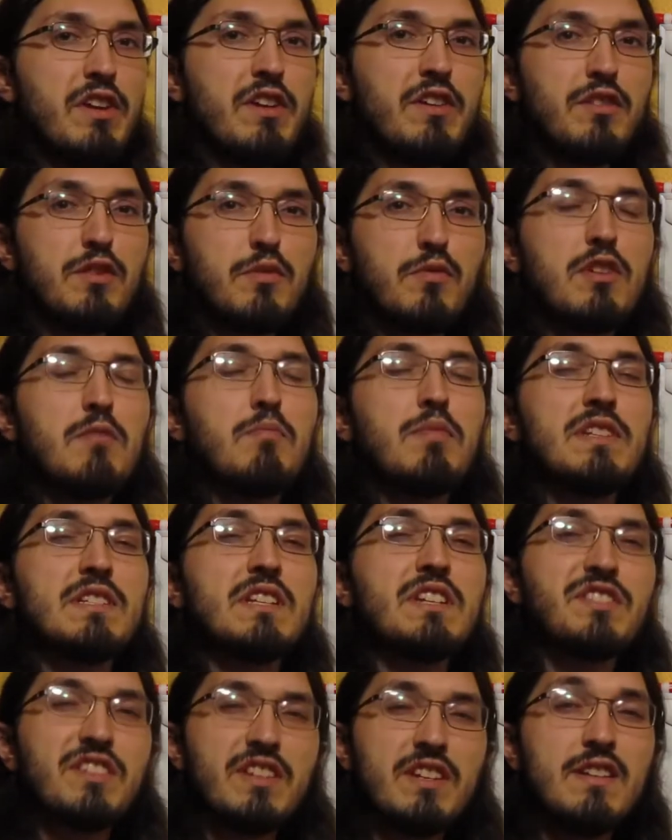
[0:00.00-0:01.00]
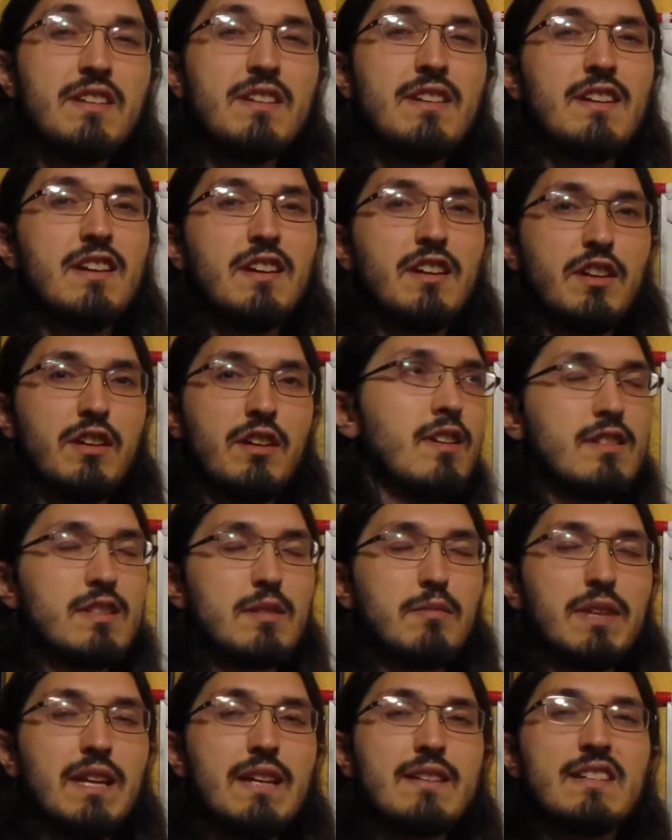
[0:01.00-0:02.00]
hear the word position,
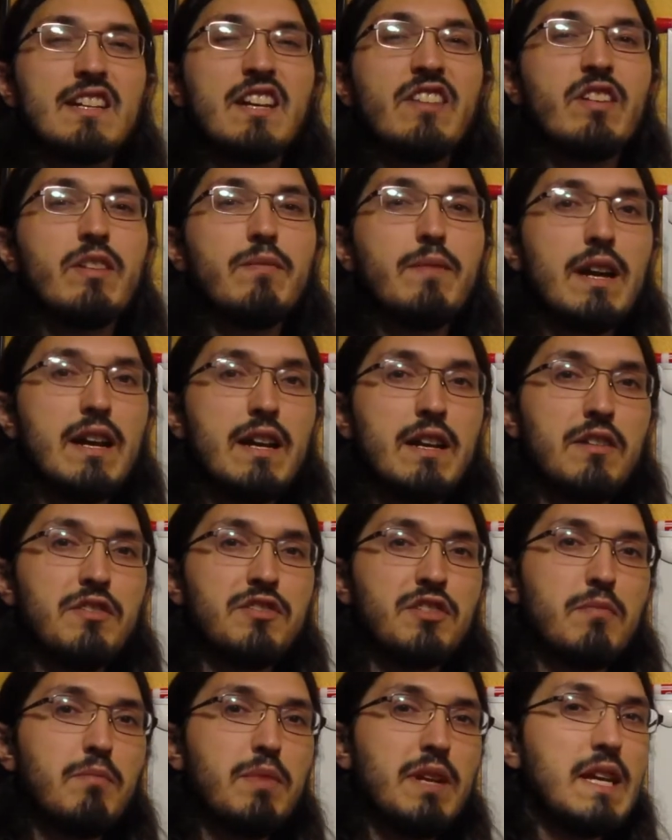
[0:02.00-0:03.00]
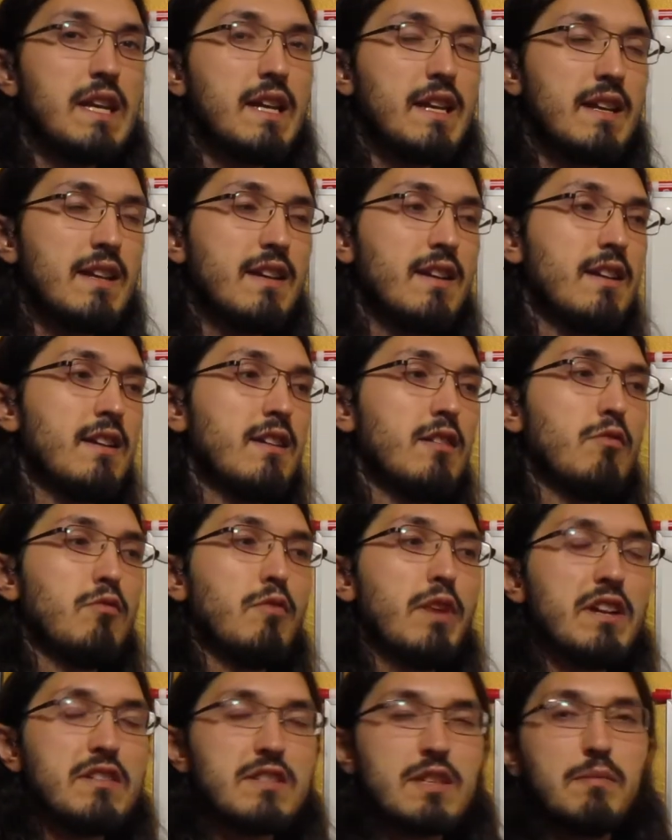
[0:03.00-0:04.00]
some things that come to mind should be
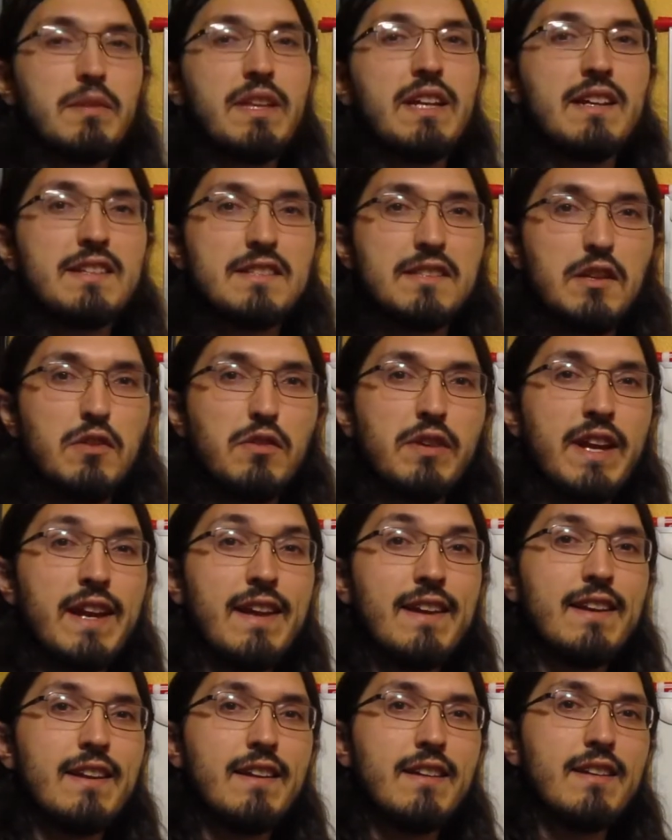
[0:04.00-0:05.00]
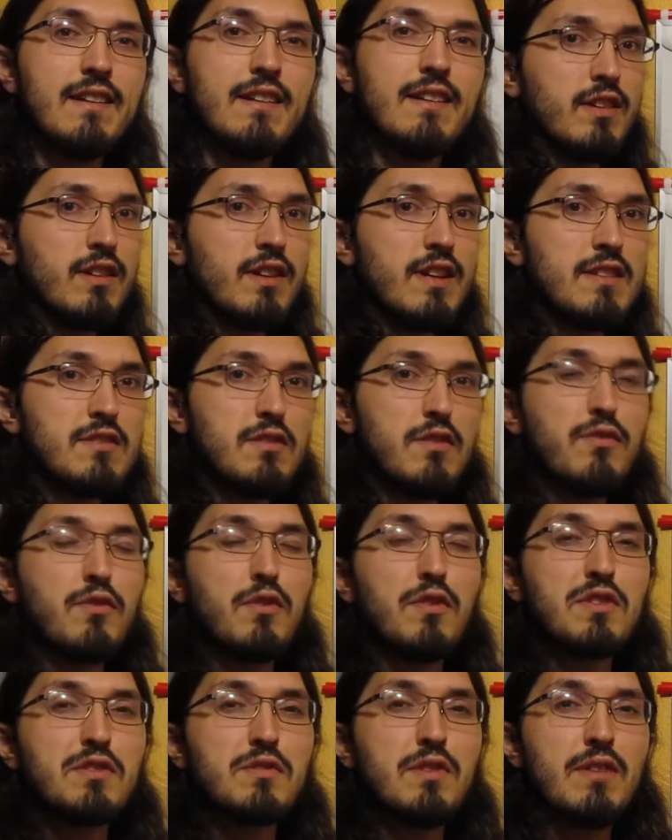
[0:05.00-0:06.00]
where something is located. Okay, so of
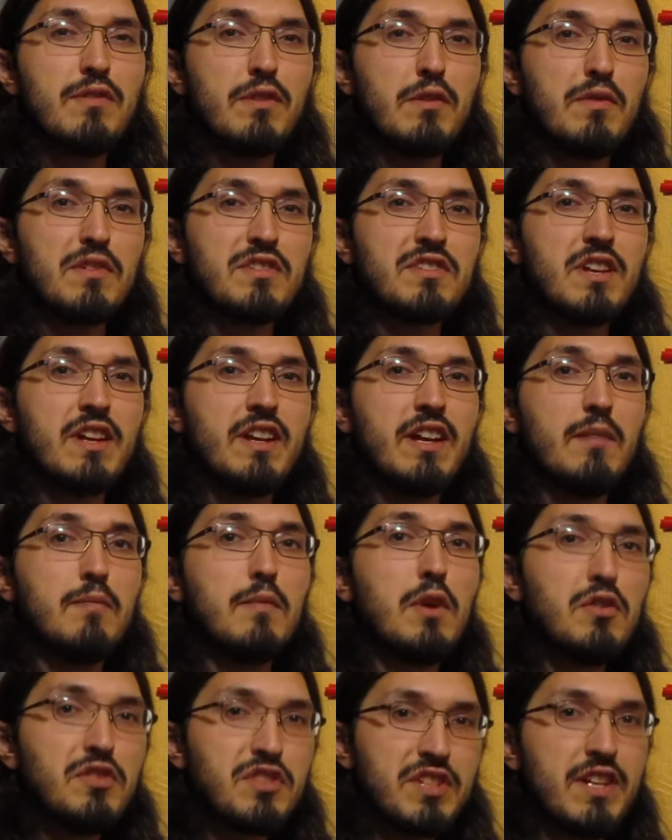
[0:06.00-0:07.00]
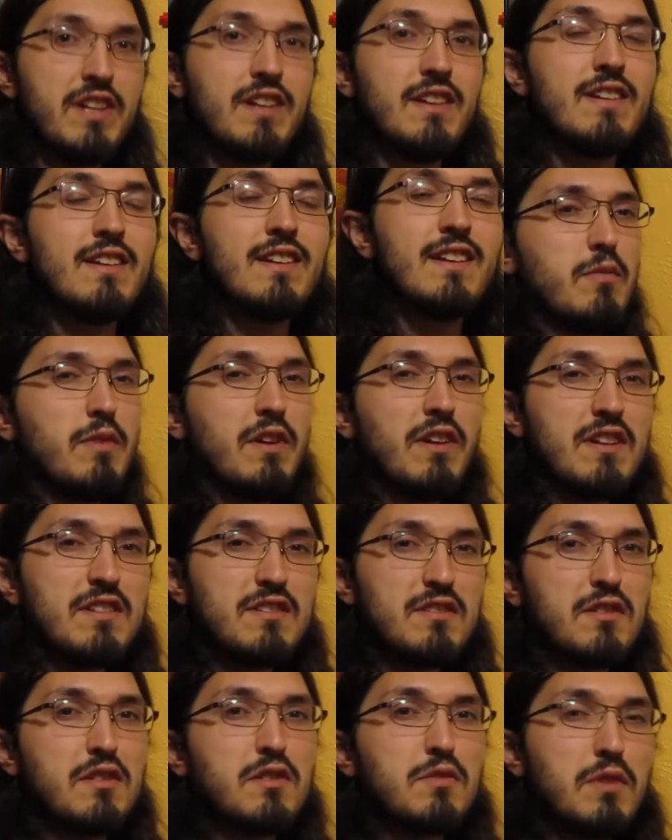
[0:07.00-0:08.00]
course, whenever we're studying motion, we are
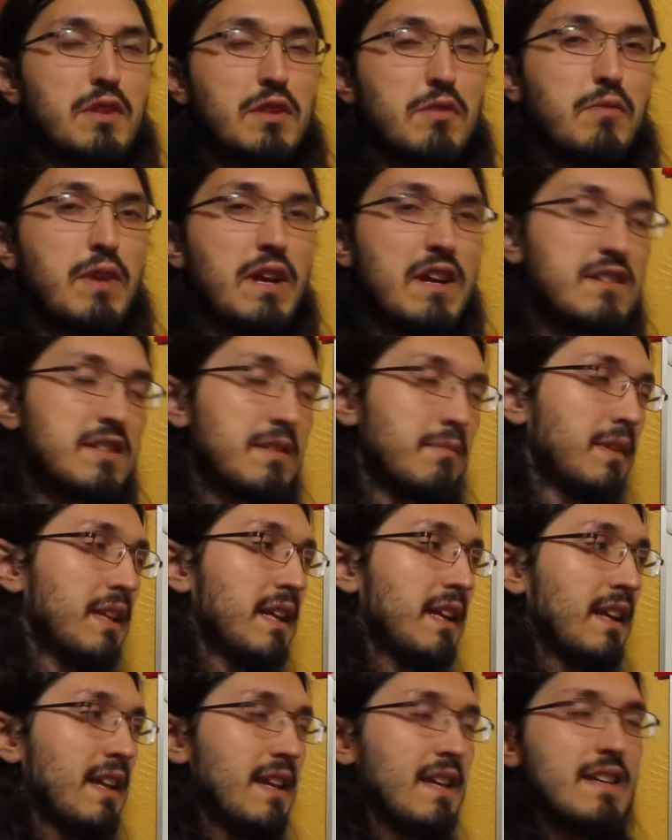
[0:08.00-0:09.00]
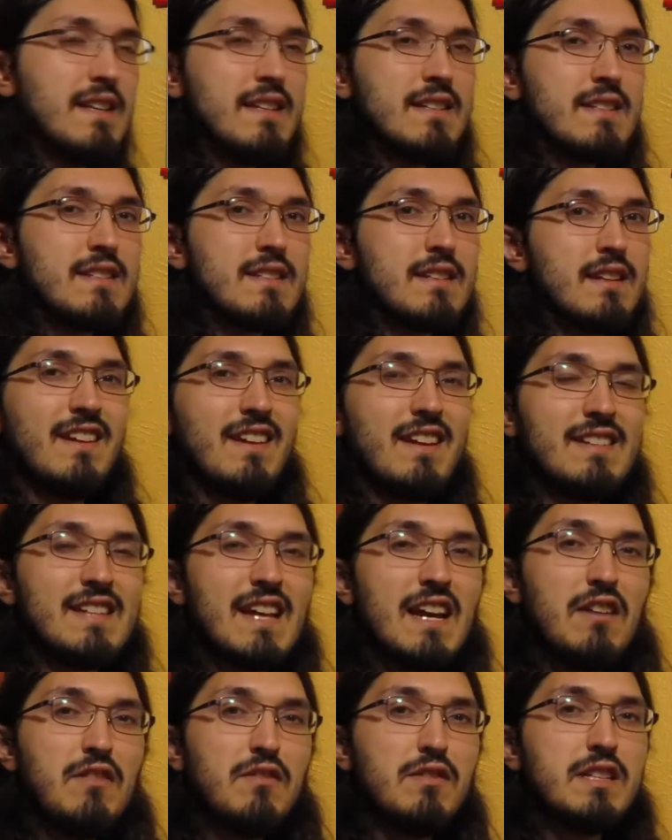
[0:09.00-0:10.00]
concerned with where something is and
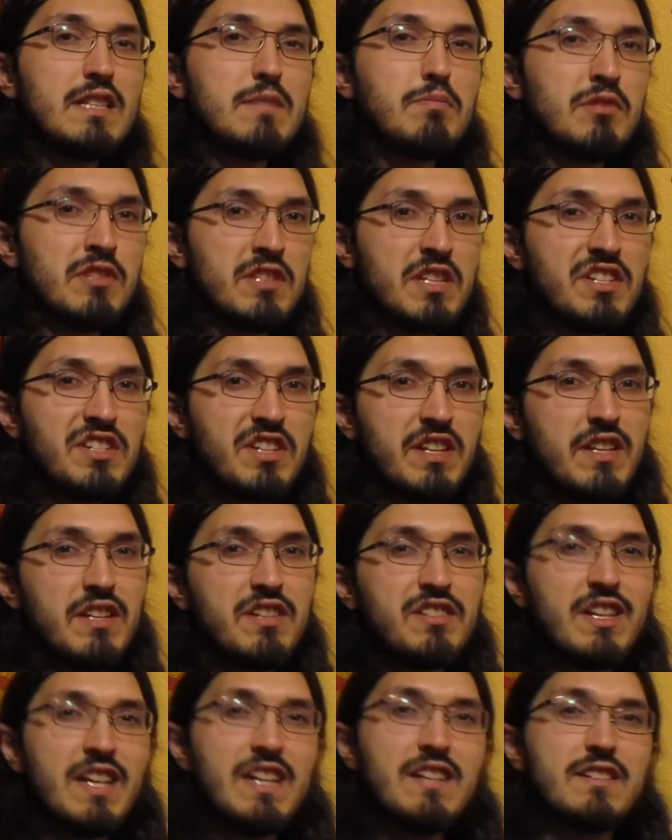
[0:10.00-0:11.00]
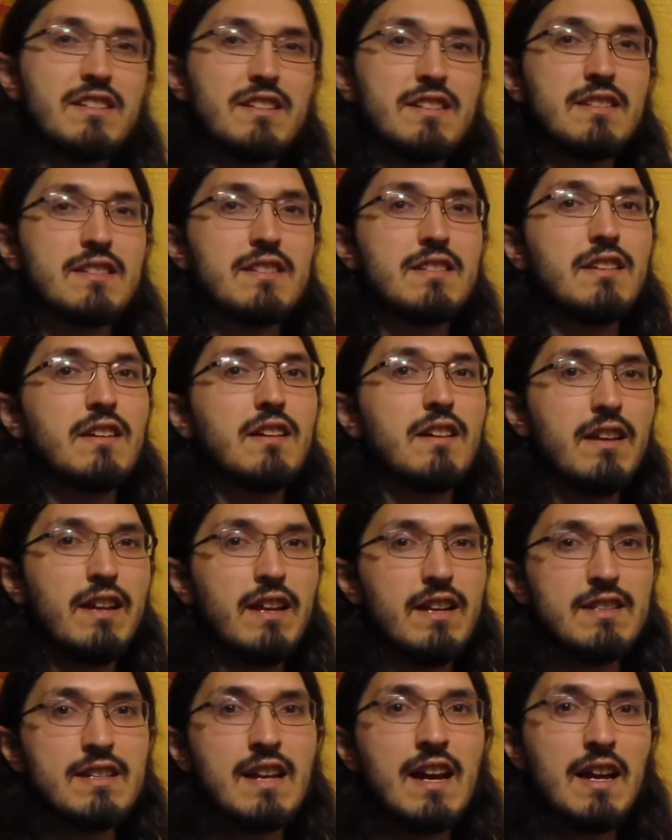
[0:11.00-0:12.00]
how its position changes
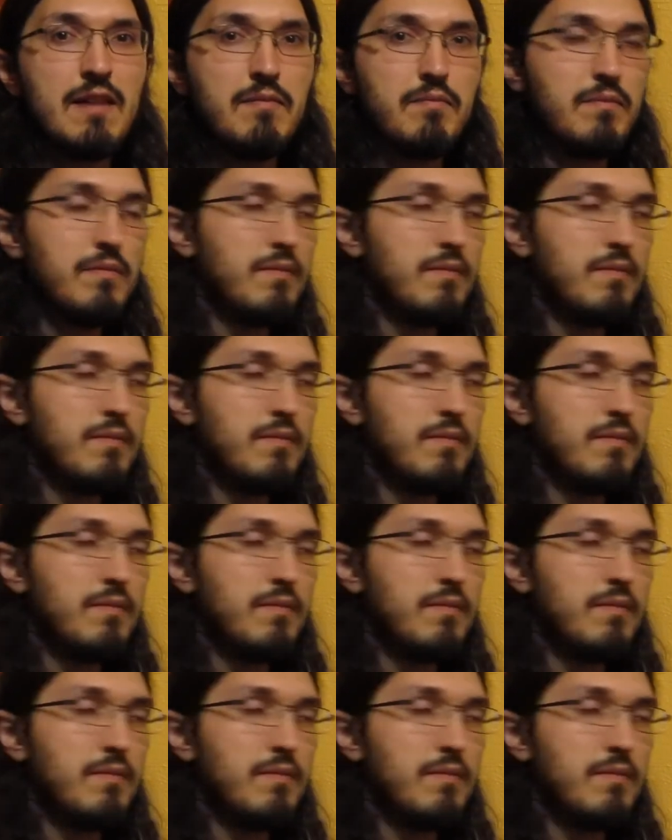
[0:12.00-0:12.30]
in time.